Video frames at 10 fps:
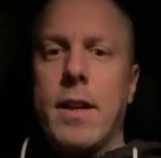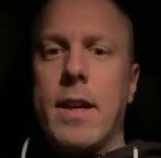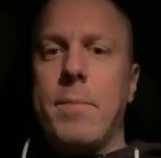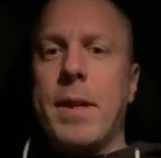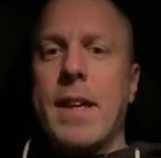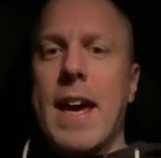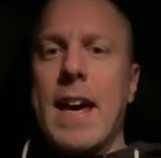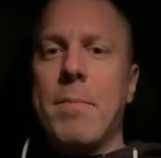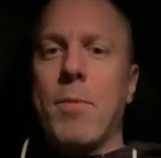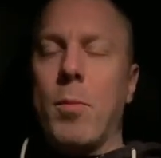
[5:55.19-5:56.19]
it
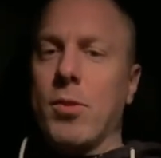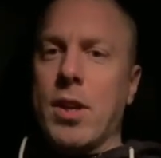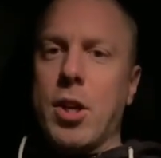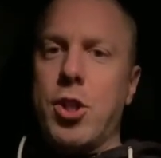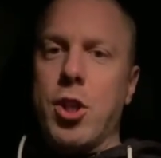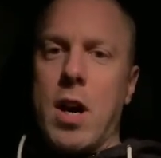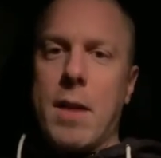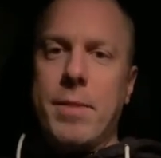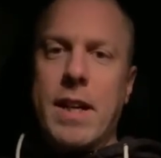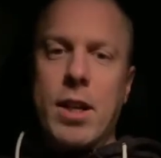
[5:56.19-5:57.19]
became almost like a
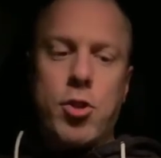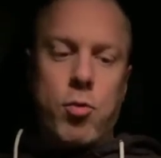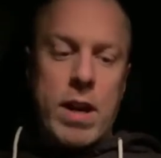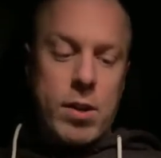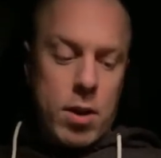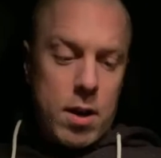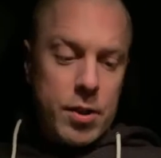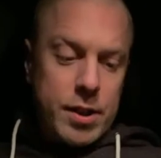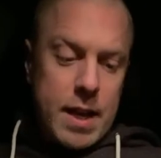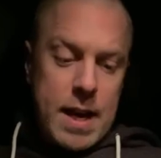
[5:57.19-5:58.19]
job. You got to drink all
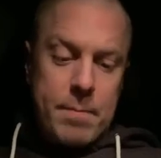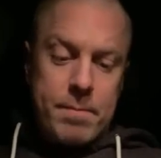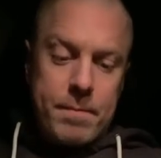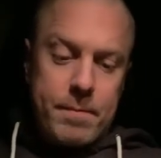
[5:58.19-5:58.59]
the time.